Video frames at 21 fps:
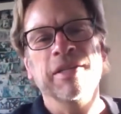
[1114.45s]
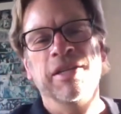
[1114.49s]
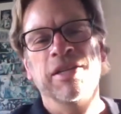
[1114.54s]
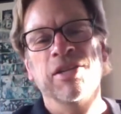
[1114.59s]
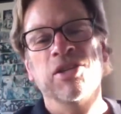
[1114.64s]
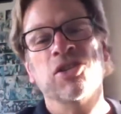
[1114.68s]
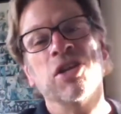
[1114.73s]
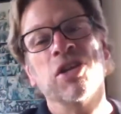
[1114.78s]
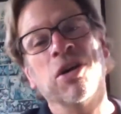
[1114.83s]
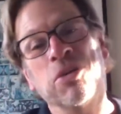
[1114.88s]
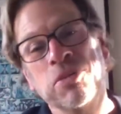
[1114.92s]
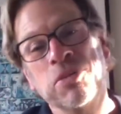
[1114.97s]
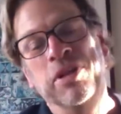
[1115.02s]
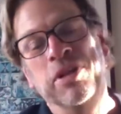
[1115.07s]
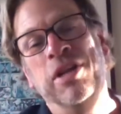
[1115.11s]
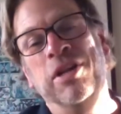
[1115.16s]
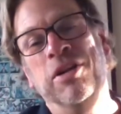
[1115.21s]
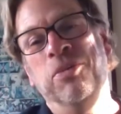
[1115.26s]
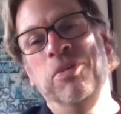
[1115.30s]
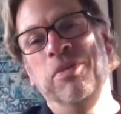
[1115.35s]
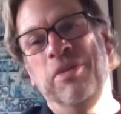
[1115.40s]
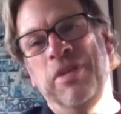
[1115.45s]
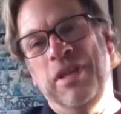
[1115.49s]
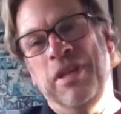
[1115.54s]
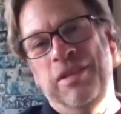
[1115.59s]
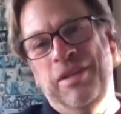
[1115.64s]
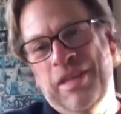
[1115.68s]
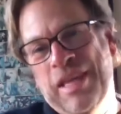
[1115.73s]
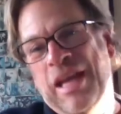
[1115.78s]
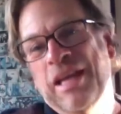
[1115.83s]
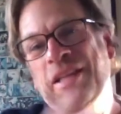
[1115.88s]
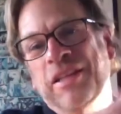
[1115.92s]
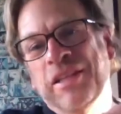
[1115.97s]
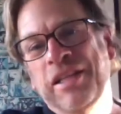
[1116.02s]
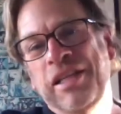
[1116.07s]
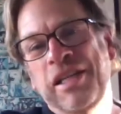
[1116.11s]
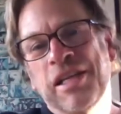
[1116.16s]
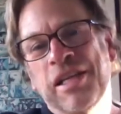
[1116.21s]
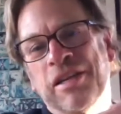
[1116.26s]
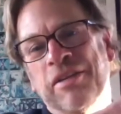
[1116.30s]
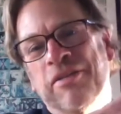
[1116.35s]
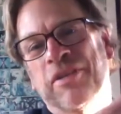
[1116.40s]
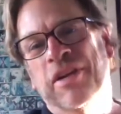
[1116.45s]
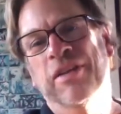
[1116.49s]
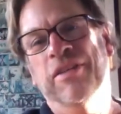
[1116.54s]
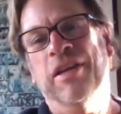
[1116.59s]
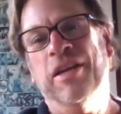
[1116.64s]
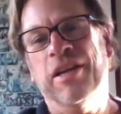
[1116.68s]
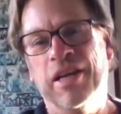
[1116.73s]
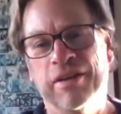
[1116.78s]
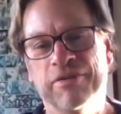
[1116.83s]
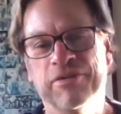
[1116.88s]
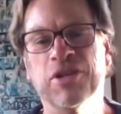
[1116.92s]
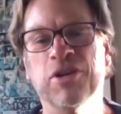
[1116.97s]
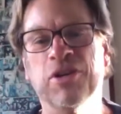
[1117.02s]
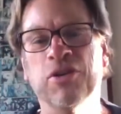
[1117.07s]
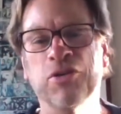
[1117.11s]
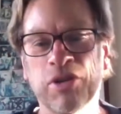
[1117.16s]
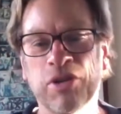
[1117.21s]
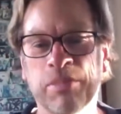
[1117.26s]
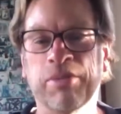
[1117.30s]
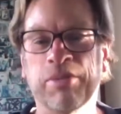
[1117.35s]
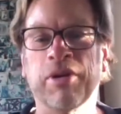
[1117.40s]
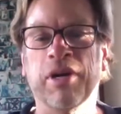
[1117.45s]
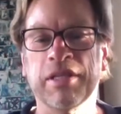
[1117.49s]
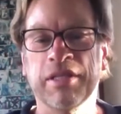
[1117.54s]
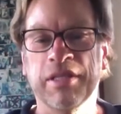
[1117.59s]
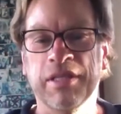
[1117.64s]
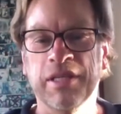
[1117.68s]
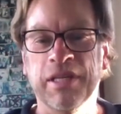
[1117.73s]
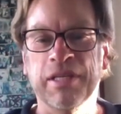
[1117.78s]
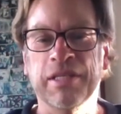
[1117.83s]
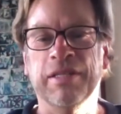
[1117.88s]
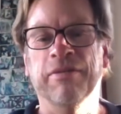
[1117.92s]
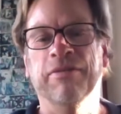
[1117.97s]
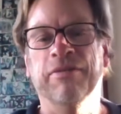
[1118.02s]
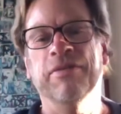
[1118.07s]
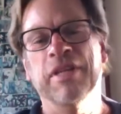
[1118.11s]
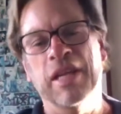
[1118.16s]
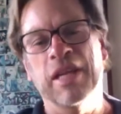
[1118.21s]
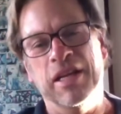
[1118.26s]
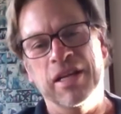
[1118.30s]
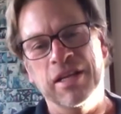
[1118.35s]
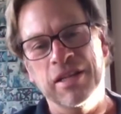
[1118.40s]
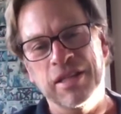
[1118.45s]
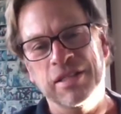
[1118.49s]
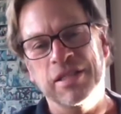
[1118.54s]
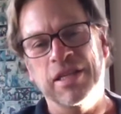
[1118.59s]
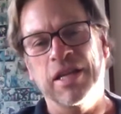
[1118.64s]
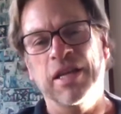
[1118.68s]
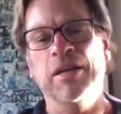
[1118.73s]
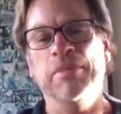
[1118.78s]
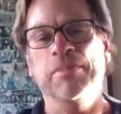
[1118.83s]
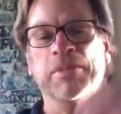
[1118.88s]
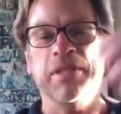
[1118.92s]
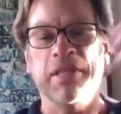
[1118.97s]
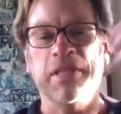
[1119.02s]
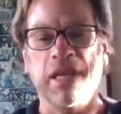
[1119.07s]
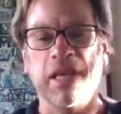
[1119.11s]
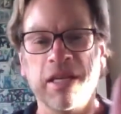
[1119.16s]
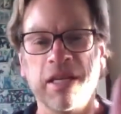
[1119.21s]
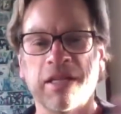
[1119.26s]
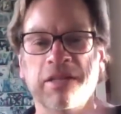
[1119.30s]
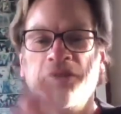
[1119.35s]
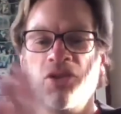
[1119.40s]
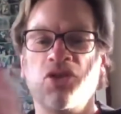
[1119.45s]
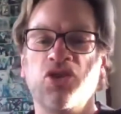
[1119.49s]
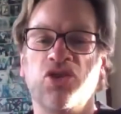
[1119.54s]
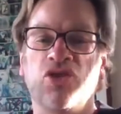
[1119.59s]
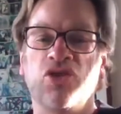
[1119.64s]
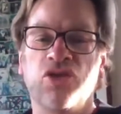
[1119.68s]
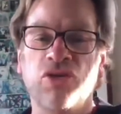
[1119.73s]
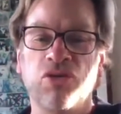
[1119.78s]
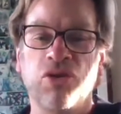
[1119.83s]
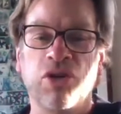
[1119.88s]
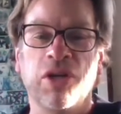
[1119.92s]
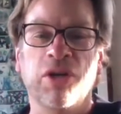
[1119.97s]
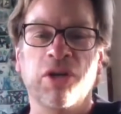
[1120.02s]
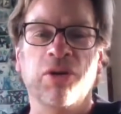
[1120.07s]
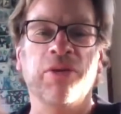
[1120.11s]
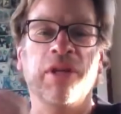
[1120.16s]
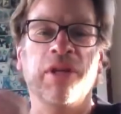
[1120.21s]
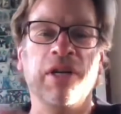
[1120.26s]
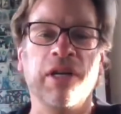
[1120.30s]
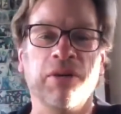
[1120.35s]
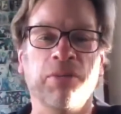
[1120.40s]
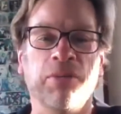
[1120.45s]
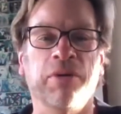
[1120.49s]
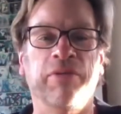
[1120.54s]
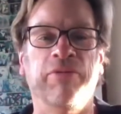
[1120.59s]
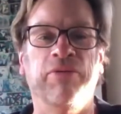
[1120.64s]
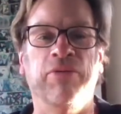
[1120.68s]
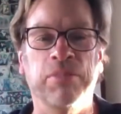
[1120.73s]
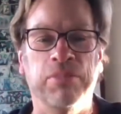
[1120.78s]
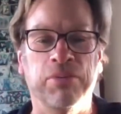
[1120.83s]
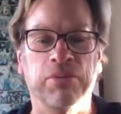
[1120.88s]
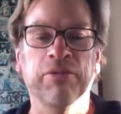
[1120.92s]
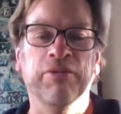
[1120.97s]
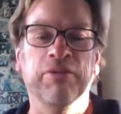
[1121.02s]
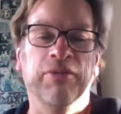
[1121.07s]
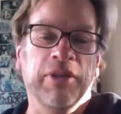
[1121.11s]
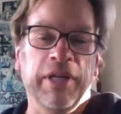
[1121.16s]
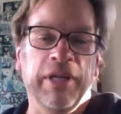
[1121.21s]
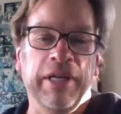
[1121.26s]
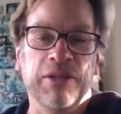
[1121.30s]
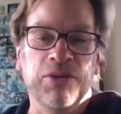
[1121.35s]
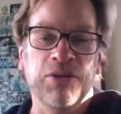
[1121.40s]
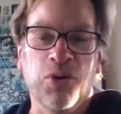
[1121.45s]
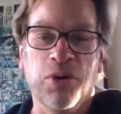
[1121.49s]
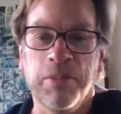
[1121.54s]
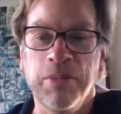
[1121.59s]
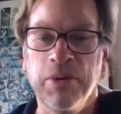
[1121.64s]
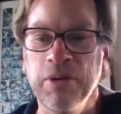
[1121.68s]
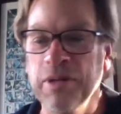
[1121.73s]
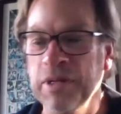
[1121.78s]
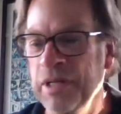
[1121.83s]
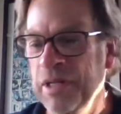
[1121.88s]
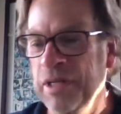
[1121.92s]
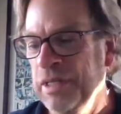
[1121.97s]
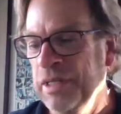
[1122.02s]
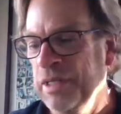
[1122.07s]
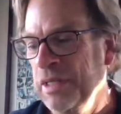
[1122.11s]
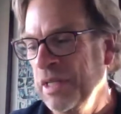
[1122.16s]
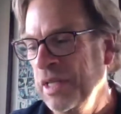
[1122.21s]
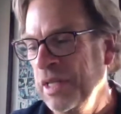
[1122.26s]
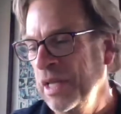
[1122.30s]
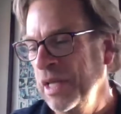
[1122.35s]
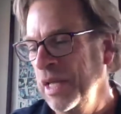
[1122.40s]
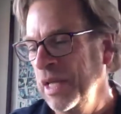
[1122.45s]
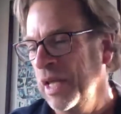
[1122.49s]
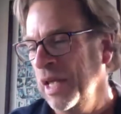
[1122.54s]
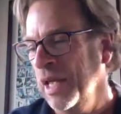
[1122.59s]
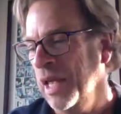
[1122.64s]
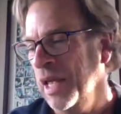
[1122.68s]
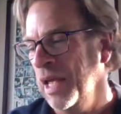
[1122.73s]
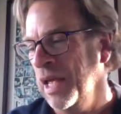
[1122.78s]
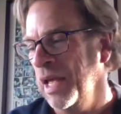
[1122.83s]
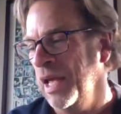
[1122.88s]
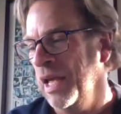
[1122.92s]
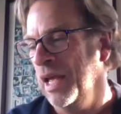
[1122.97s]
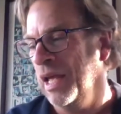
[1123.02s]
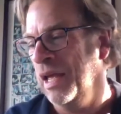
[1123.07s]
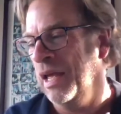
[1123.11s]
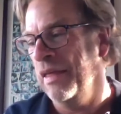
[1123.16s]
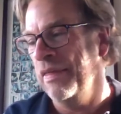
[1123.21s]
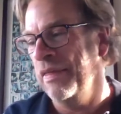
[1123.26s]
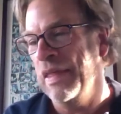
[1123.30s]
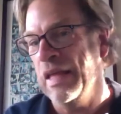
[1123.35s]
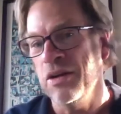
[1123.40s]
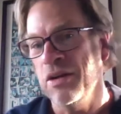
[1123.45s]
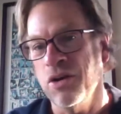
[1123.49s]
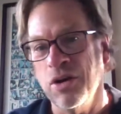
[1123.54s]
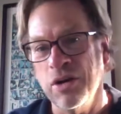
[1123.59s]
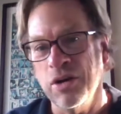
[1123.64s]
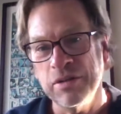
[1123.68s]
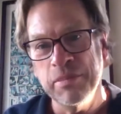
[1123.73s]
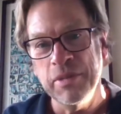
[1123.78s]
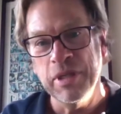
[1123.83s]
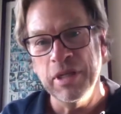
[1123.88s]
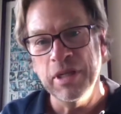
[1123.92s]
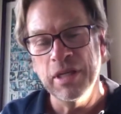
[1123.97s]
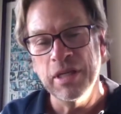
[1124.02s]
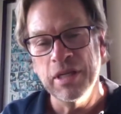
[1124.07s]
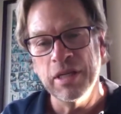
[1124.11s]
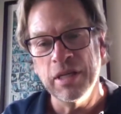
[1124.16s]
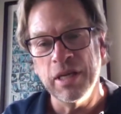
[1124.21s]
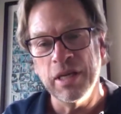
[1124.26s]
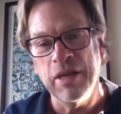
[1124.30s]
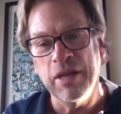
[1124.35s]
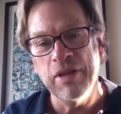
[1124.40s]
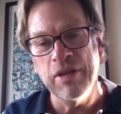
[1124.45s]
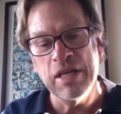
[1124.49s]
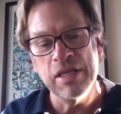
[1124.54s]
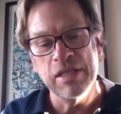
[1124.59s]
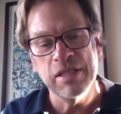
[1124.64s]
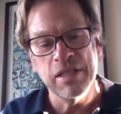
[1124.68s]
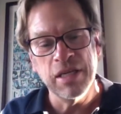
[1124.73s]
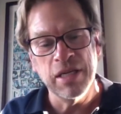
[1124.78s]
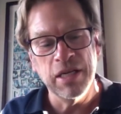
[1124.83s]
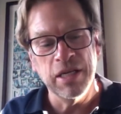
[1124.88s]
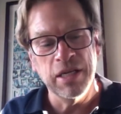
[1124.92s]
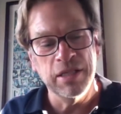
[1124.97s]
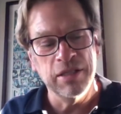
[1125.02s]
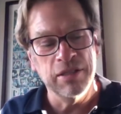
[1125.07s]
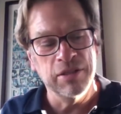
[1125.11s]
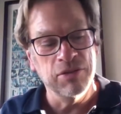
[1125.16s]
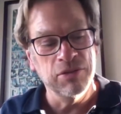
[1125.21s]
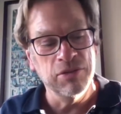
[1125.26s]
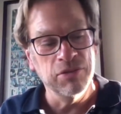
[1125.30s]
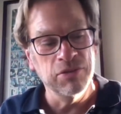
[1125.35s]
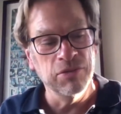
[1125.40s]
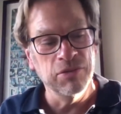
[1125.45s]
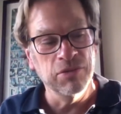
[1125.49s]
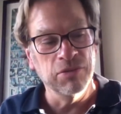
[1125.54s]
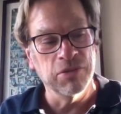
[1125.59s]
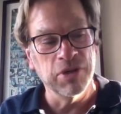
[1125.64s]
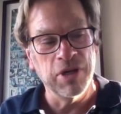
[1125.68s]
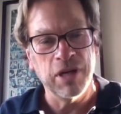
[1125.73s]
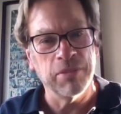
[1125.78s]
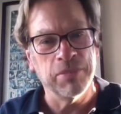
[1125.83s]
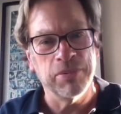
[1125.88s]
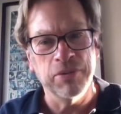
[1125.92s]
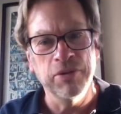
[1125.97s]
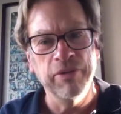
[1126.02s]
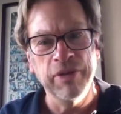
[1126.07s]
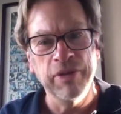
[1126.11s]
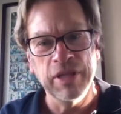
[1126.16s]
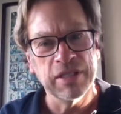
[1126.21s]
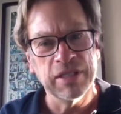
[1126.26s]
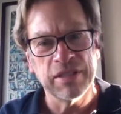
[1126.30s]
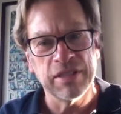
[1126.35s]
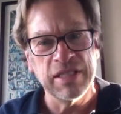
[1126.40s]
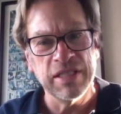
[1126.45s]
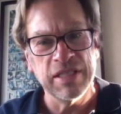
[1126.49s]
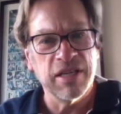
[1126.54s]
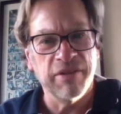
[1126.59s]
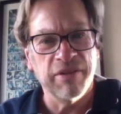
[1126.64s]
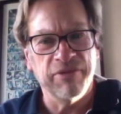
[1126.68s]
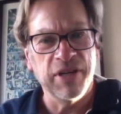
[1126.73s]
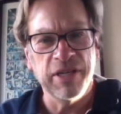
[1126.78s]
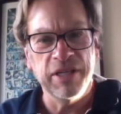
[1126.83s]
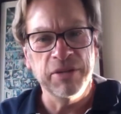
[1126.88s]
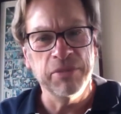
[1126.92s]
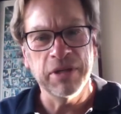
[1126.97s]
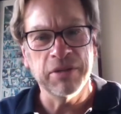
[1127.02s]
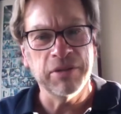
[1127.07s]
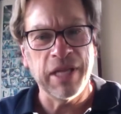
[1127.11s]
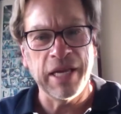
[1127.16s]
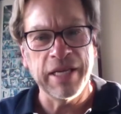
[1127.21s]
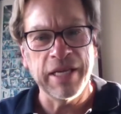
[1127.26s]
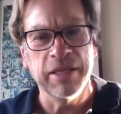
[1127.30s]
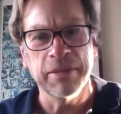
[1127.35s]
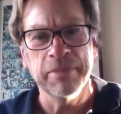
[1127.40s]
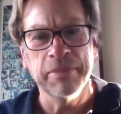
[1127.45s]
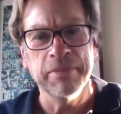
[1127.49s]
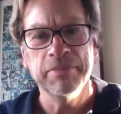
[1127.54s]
So, you know, they leave and then I have to go through the process of getting the tape, sending it to the studio and the network for approval like normal. And they called me and they said, we're not approving this. He's not funny, we don't like him.